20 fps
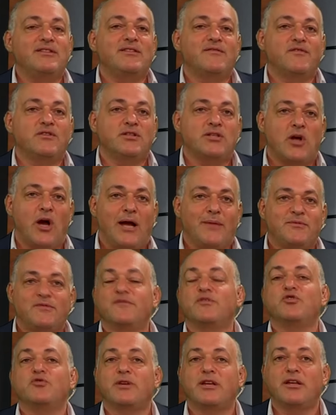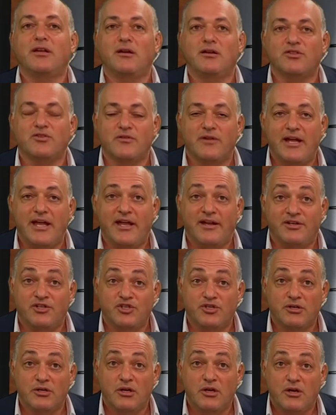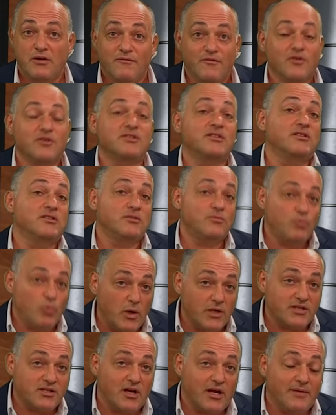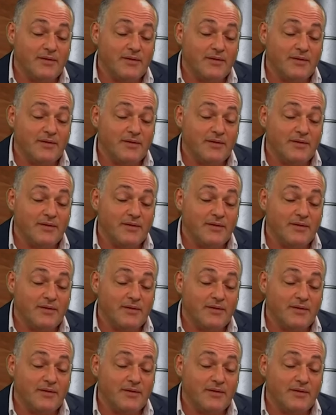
different times for drinking underage versus one time.